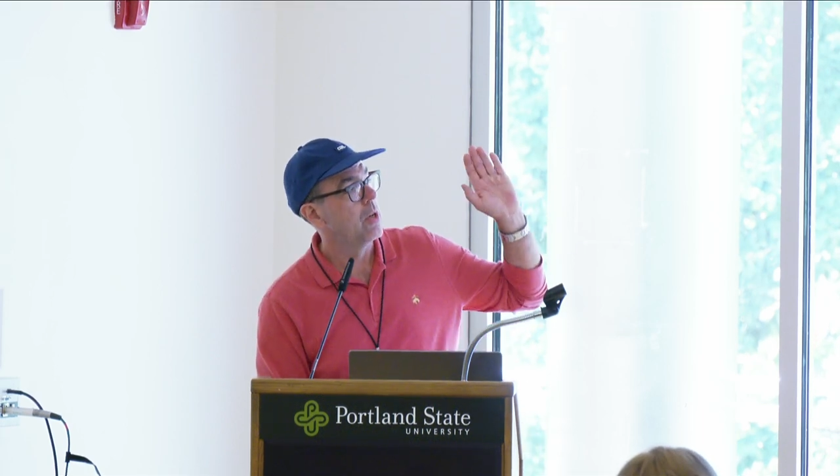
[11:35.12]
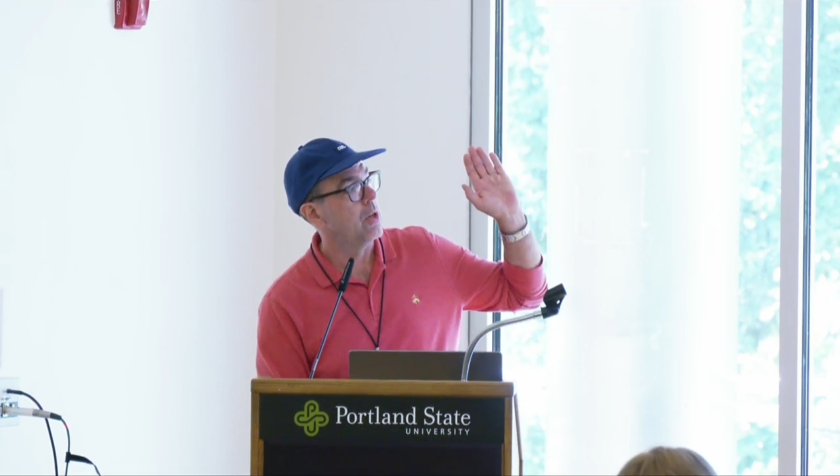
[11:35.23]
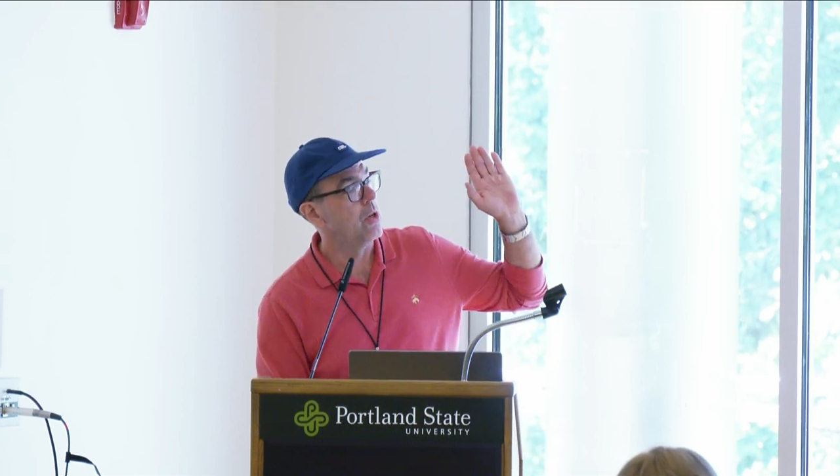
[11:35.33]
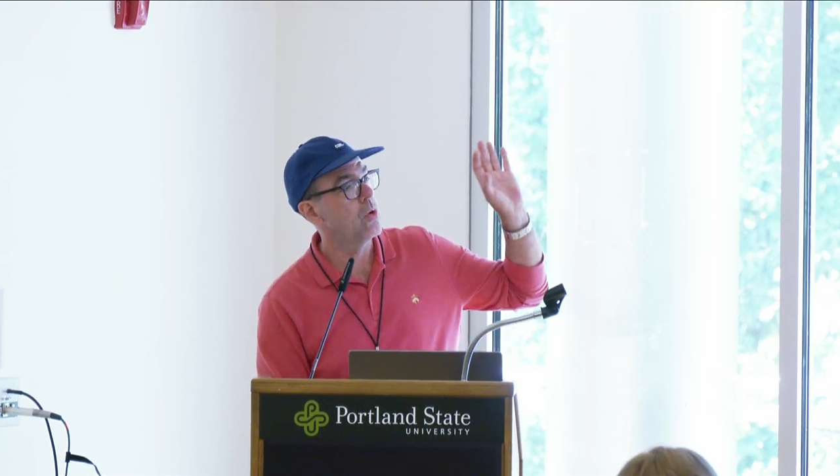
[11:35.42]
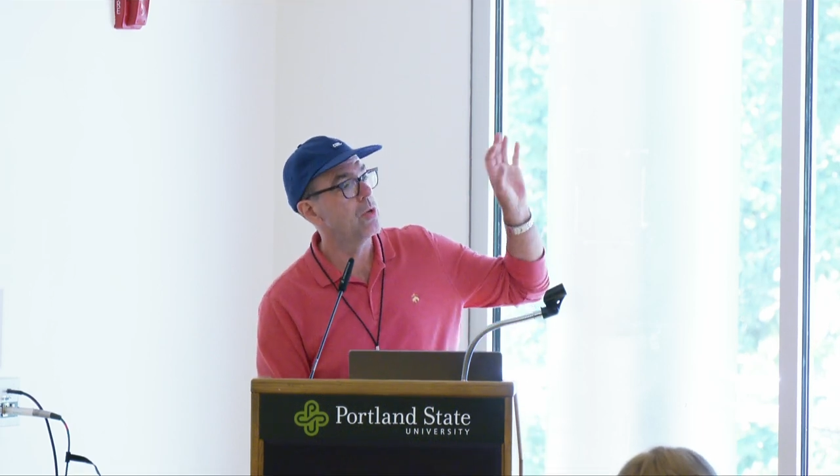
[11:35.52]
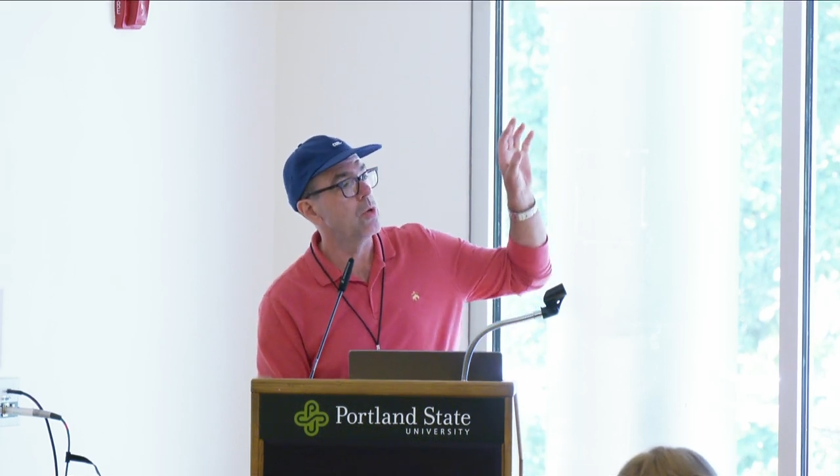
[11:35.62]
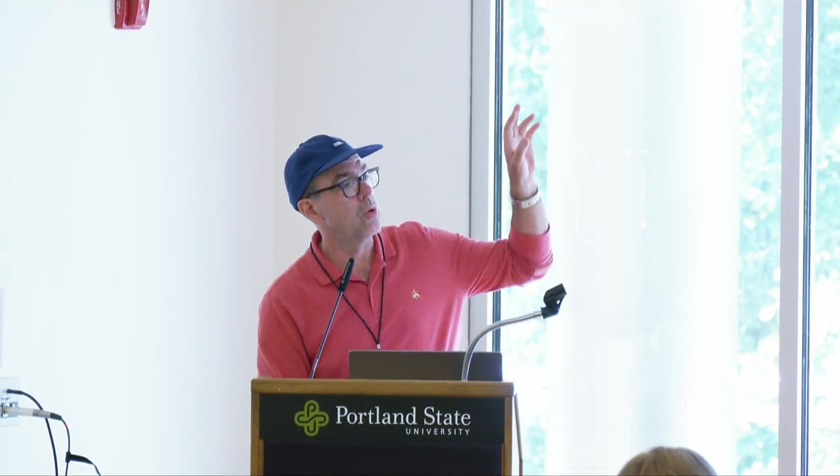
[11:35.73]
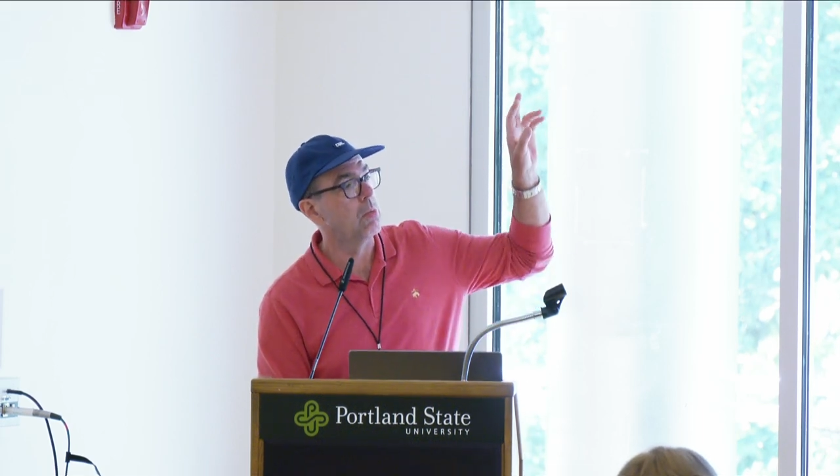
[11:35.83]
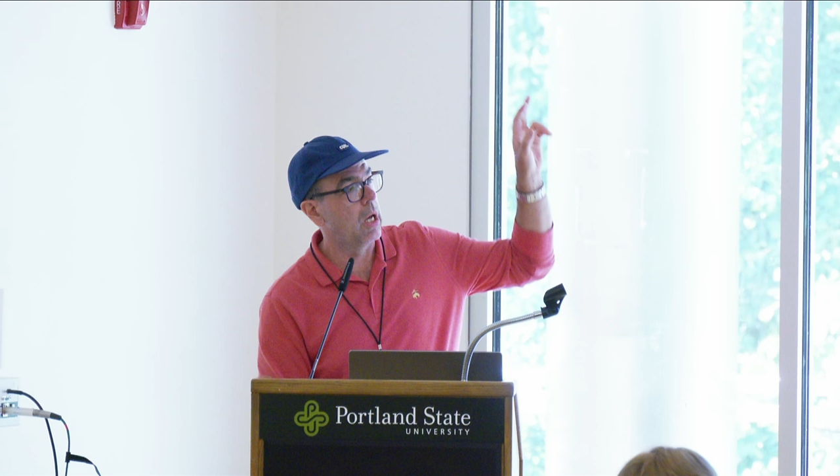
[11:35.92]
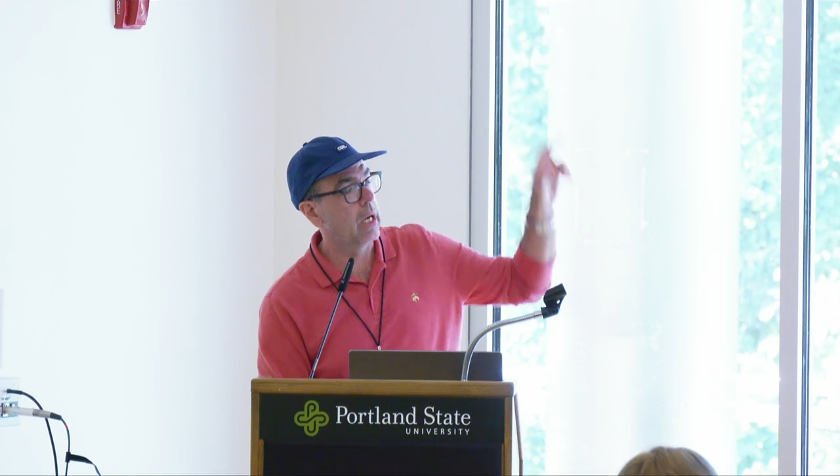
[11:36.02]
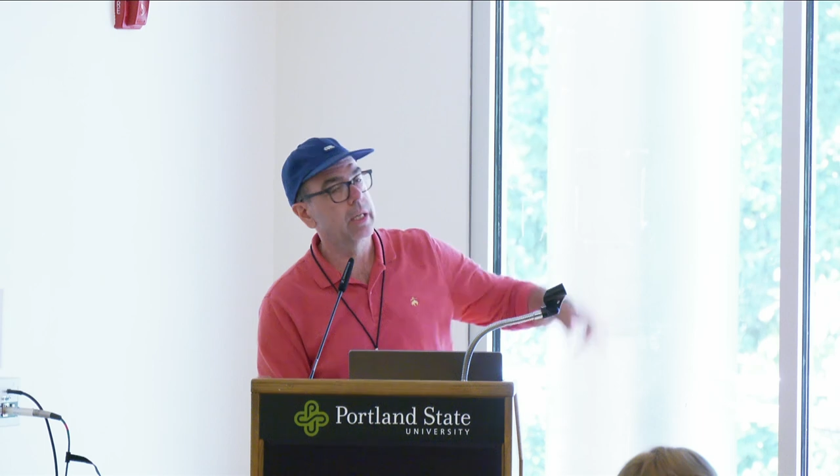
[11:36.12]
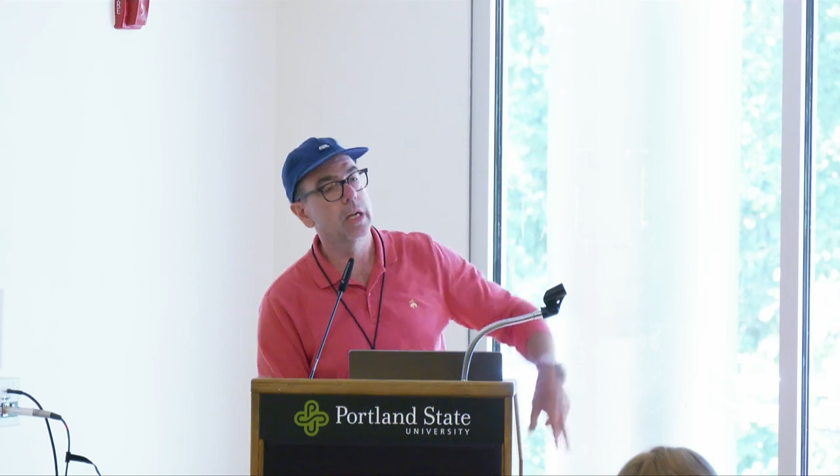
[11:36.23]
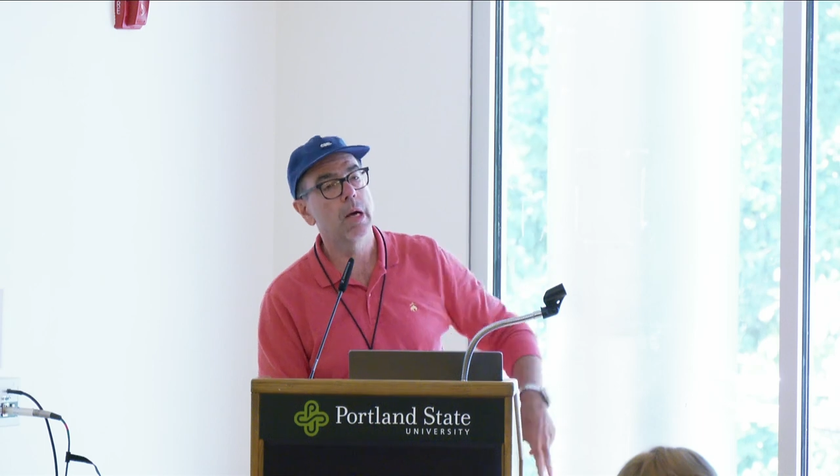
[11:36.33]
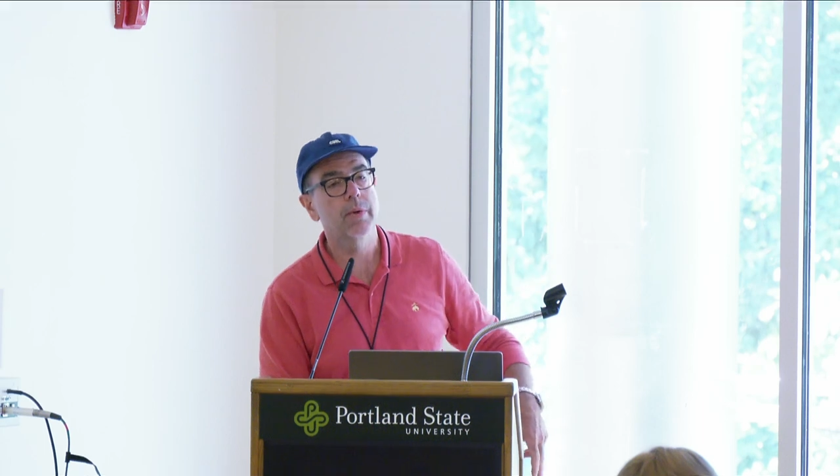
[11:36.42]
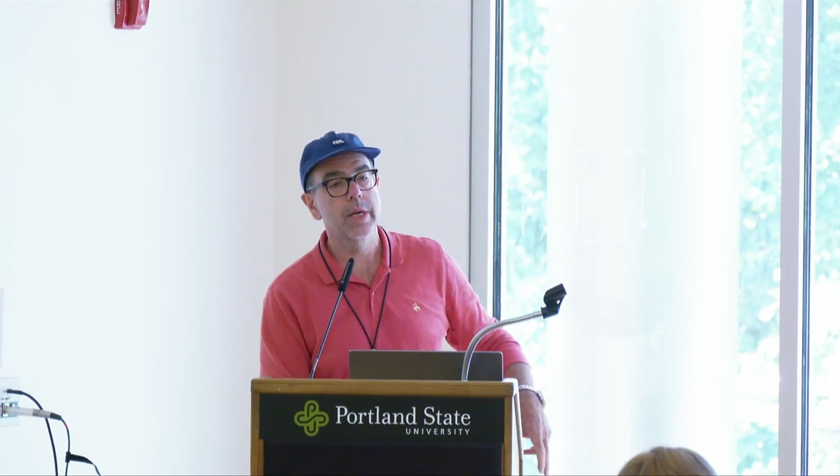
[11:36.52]
You do blocking
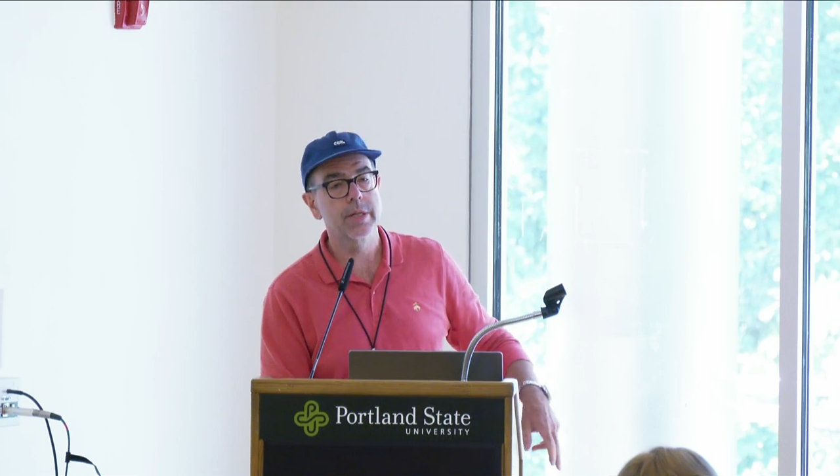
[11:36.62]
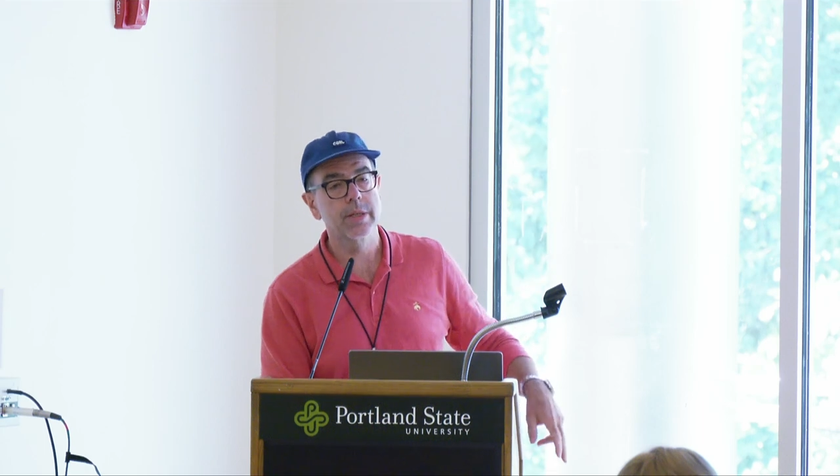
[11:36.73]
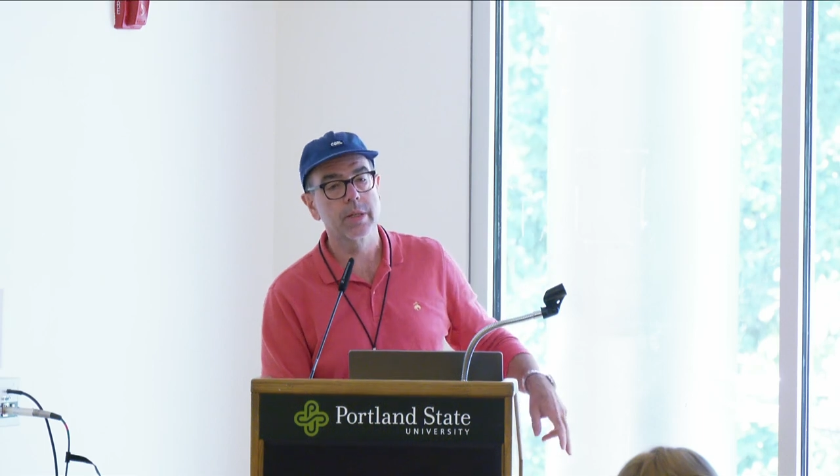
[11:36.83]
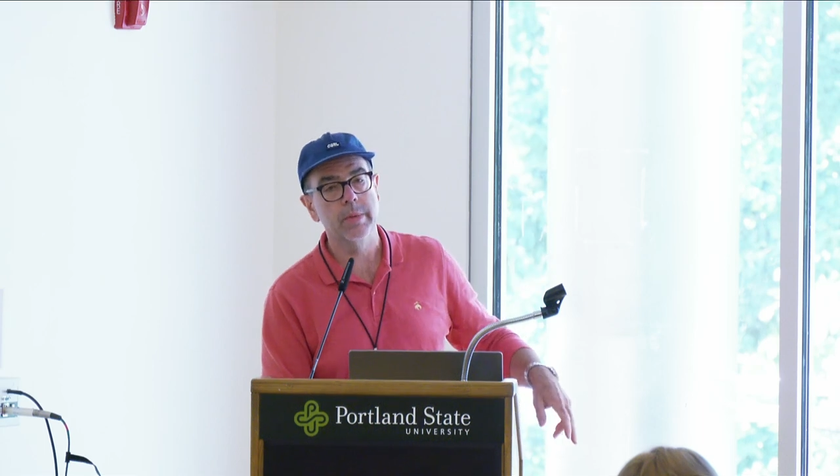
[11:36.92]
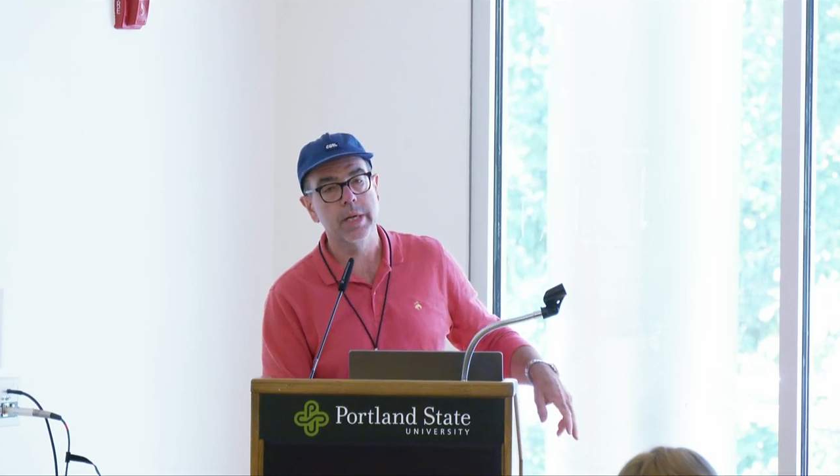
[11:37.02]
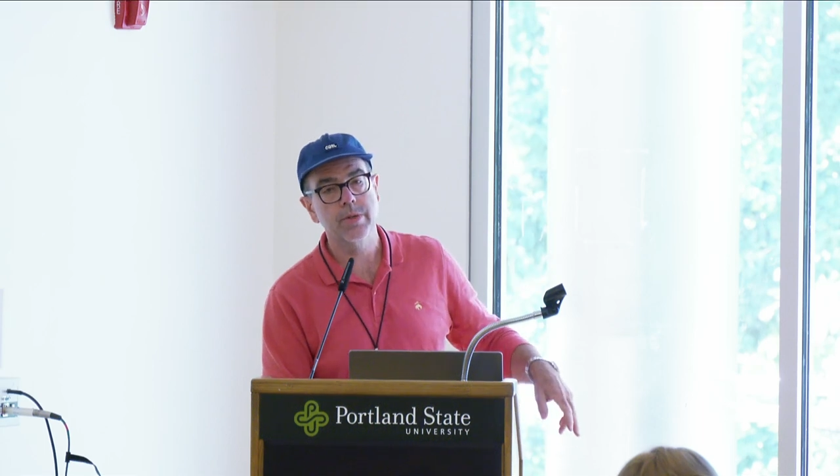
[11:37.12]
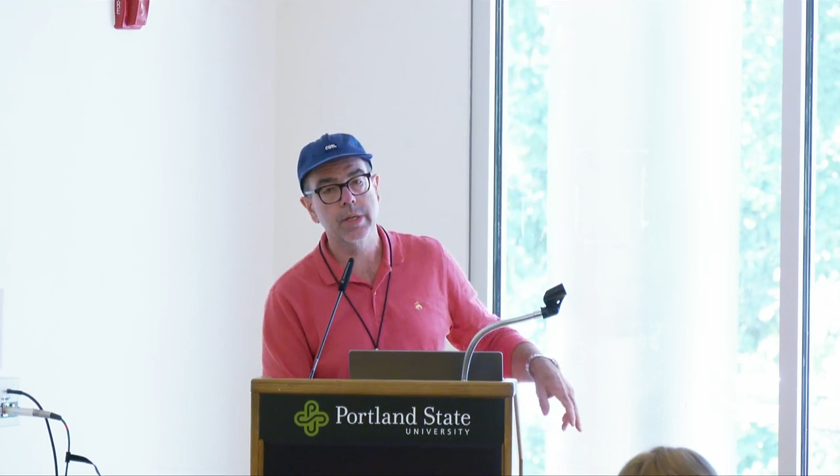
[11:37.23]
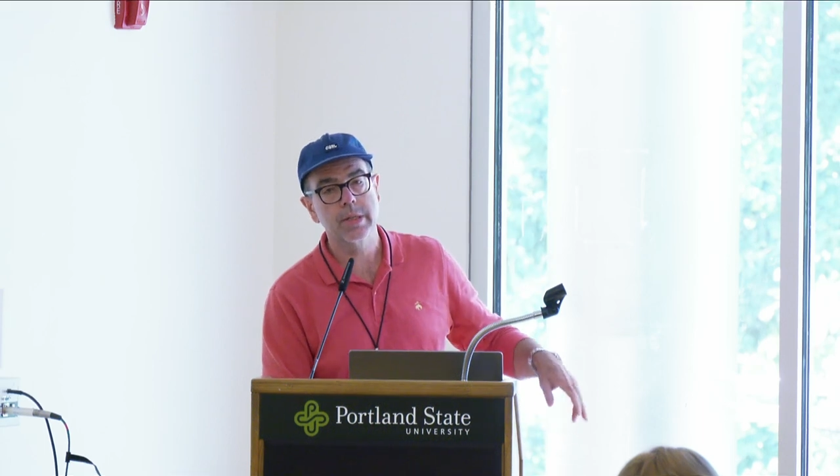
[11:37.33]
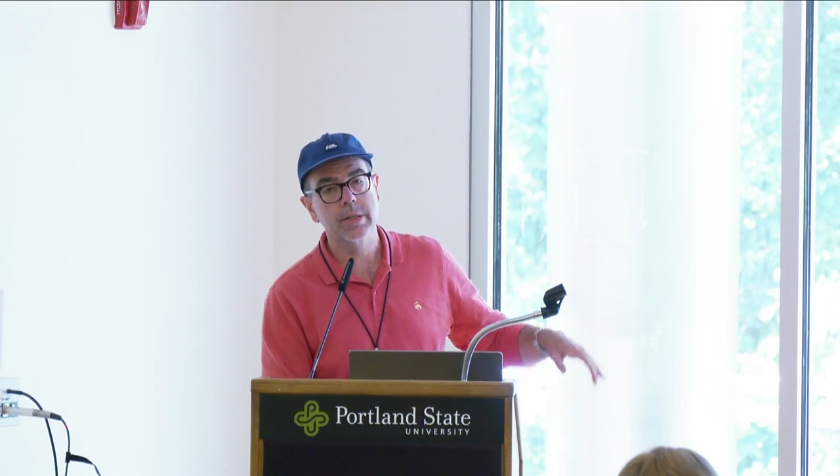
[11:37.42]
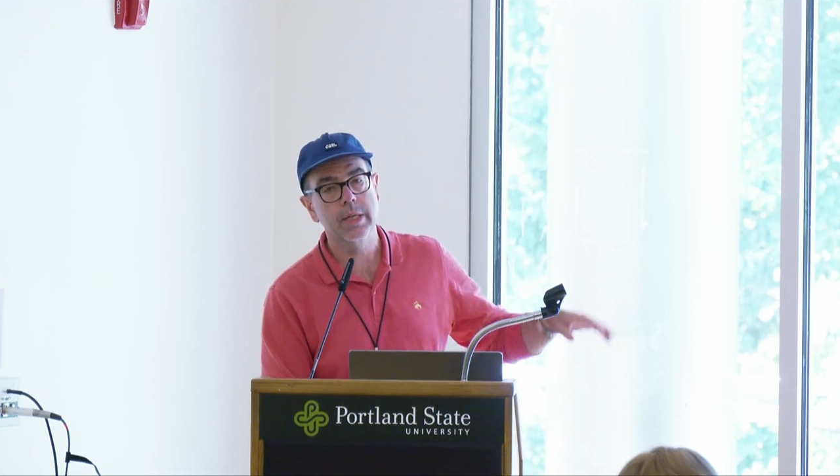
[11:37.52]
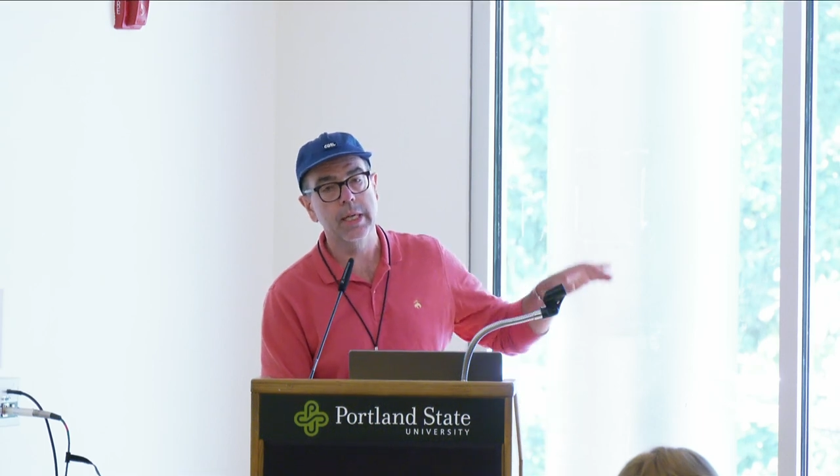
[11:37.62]
operations on the matrix,